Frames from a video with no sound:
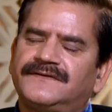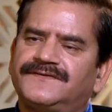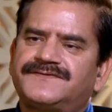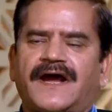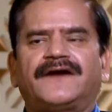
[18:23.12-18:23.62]

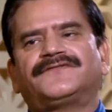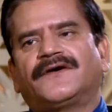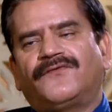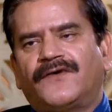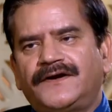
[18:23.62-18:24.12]
stands
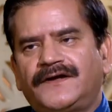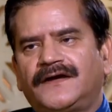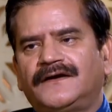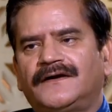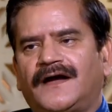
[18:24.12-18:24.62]
up one
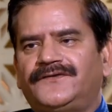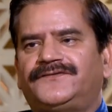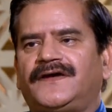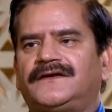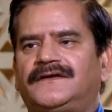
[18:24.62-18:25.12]
day and
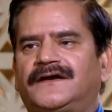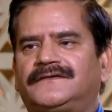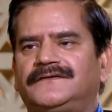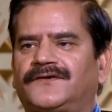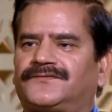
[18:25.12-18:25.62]
say
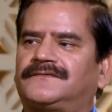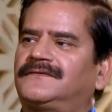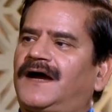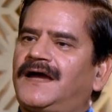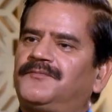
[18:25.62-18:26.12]
that, yes,
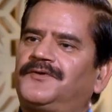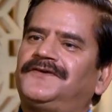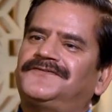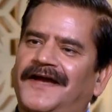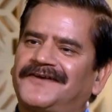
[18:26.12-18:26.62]
I am
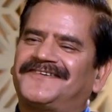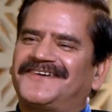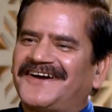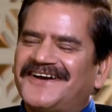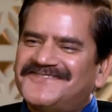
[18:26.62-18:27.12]
putting
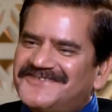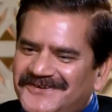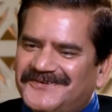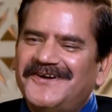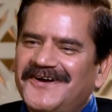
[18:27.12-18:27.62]
sanction against
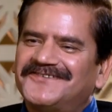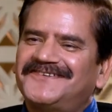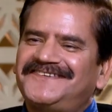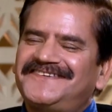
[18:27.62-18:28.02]
you. So, this